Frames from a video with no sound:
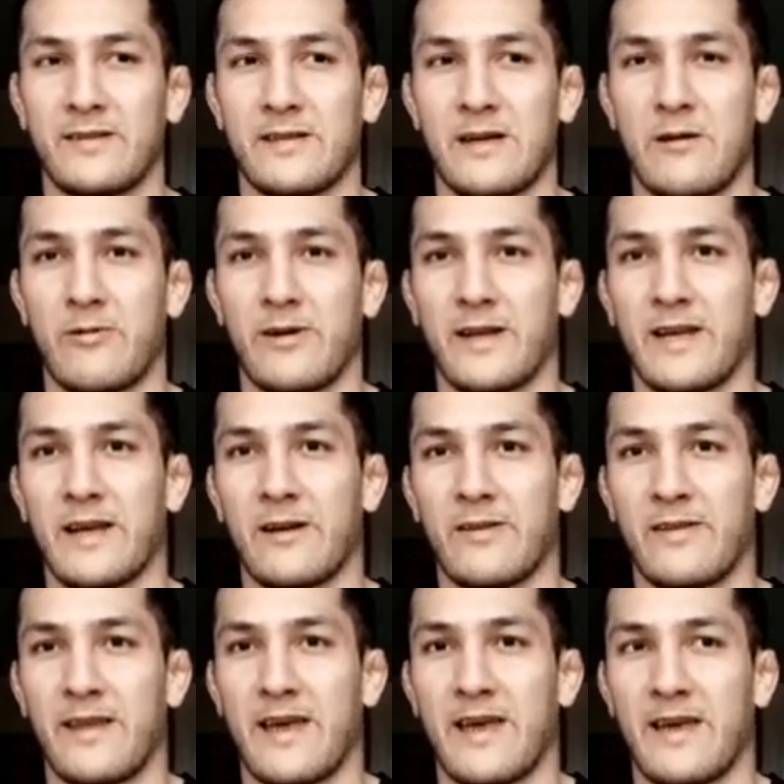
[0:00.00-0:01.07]
So I want to get
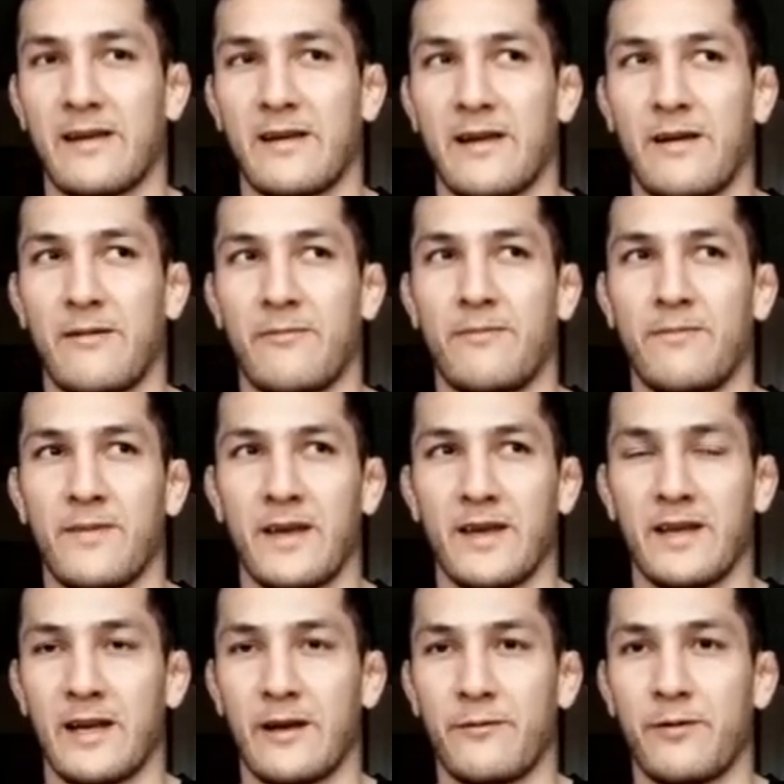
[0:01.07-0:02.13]
on there and
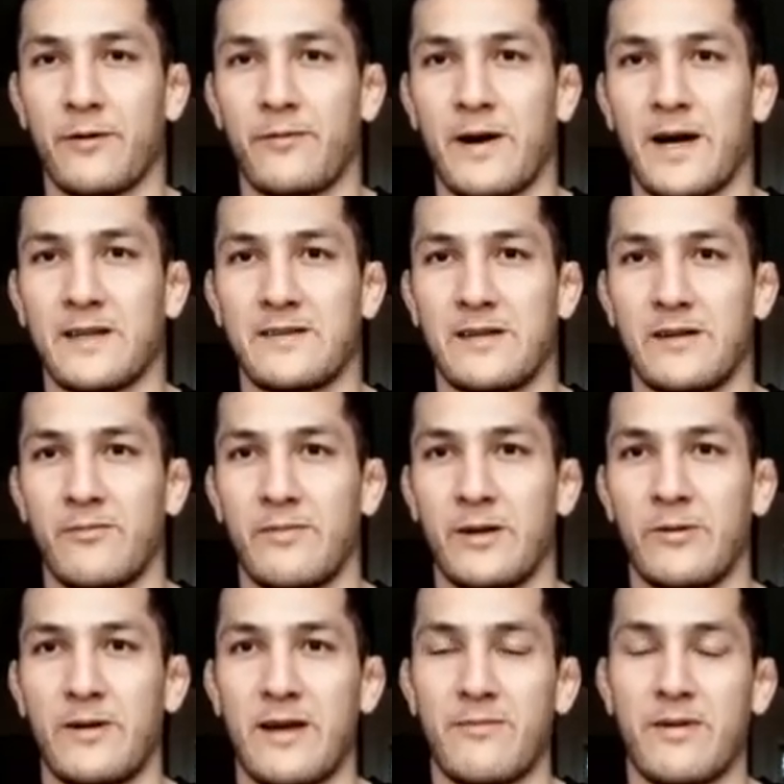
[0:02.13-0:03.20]
get a few fights in at
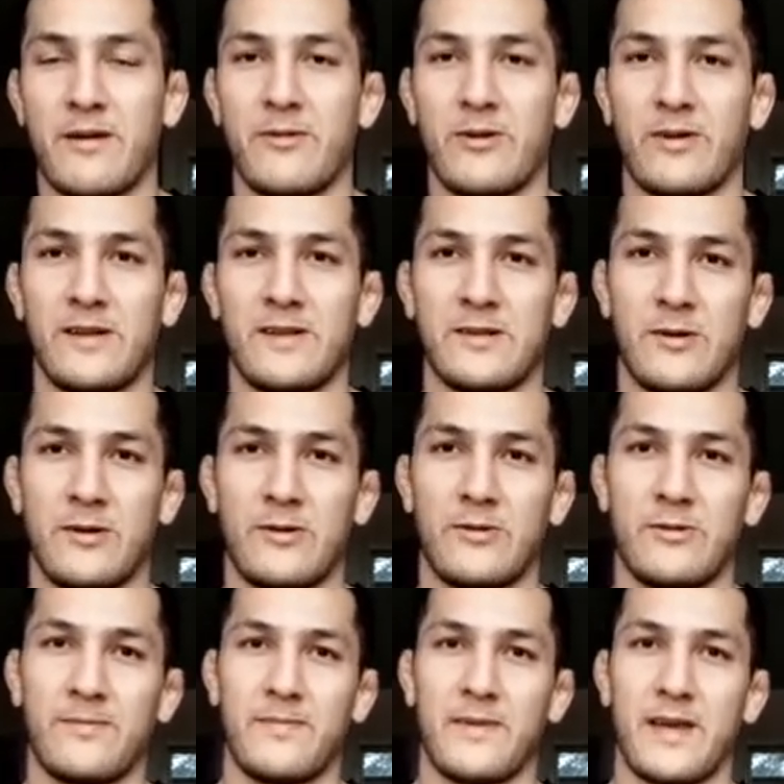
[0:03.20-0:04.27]
middleweight, maybe on
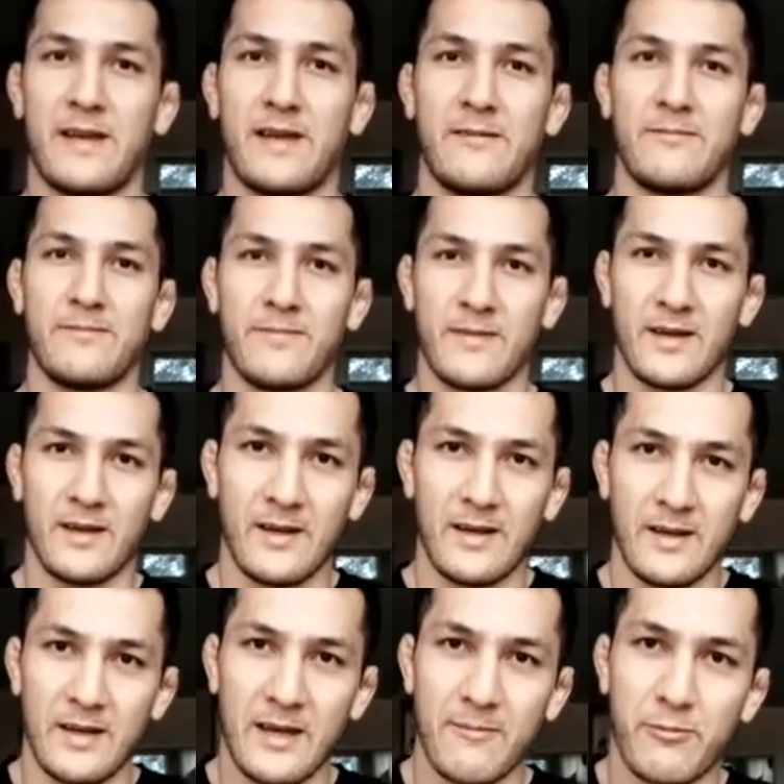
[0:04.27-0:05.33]
Eternal, and
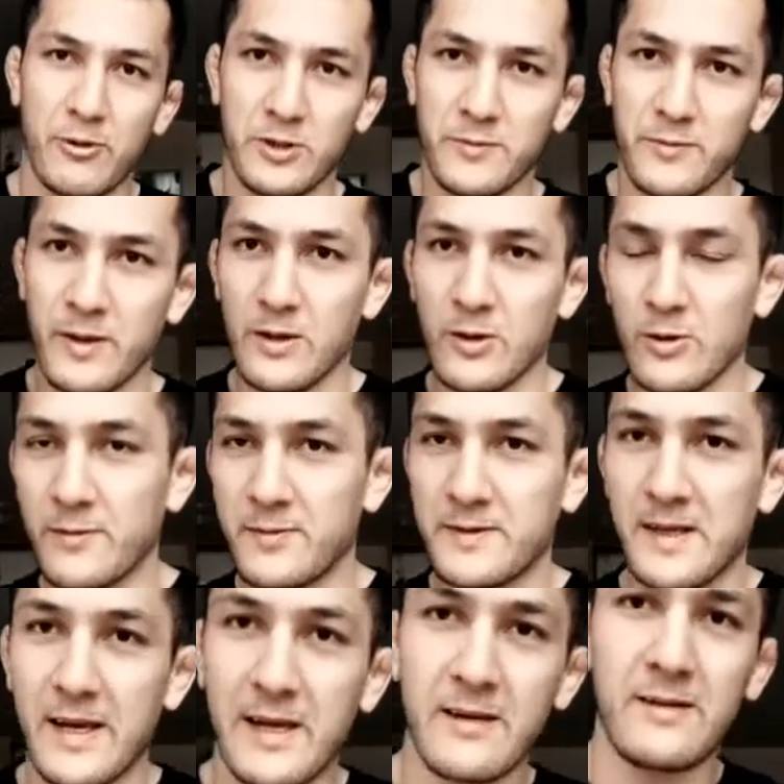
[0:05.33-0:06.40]
yeah, push for the
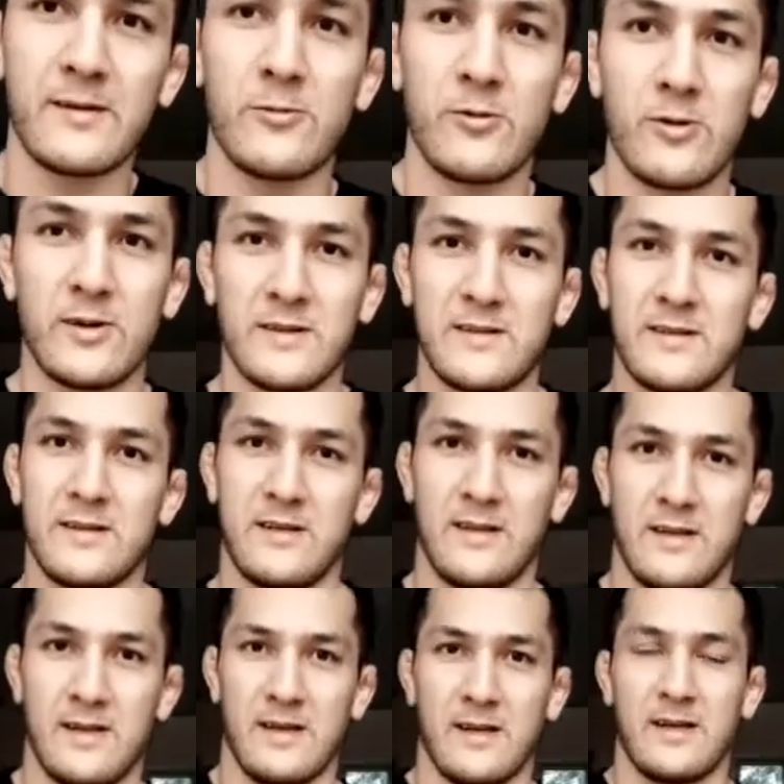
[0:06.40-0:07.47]
UFC towards
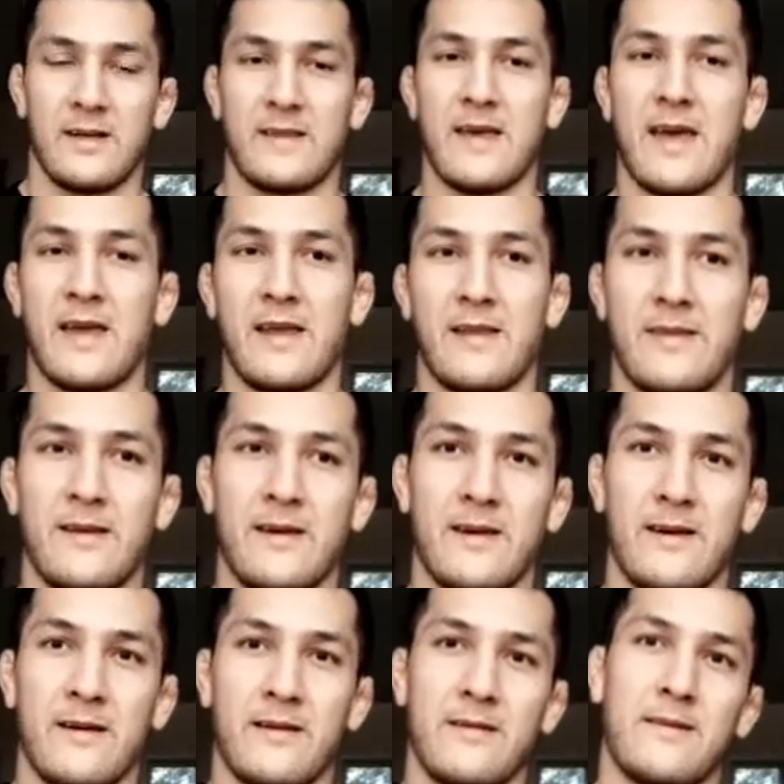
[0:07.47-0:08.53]

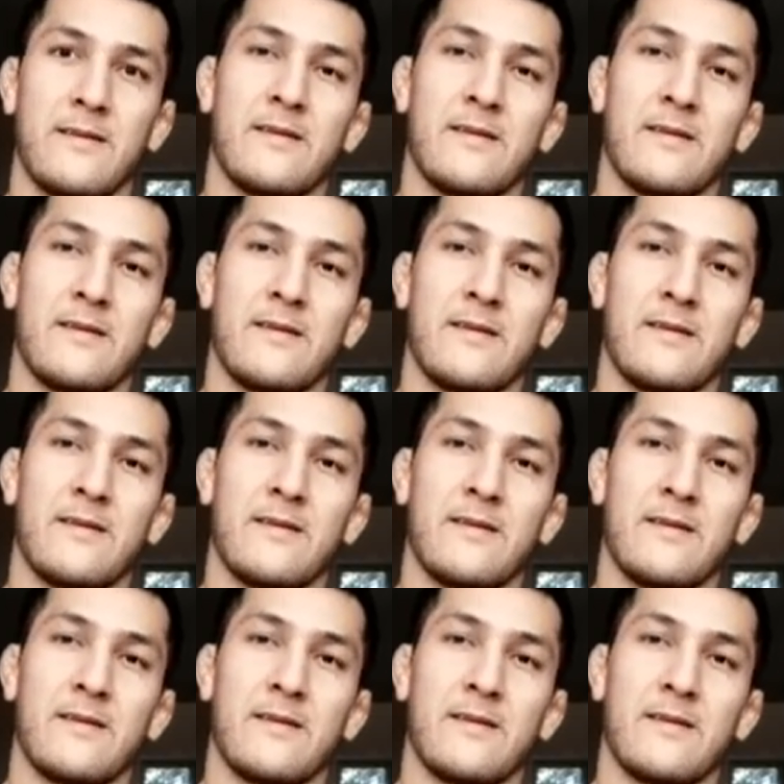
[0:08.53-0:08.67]
the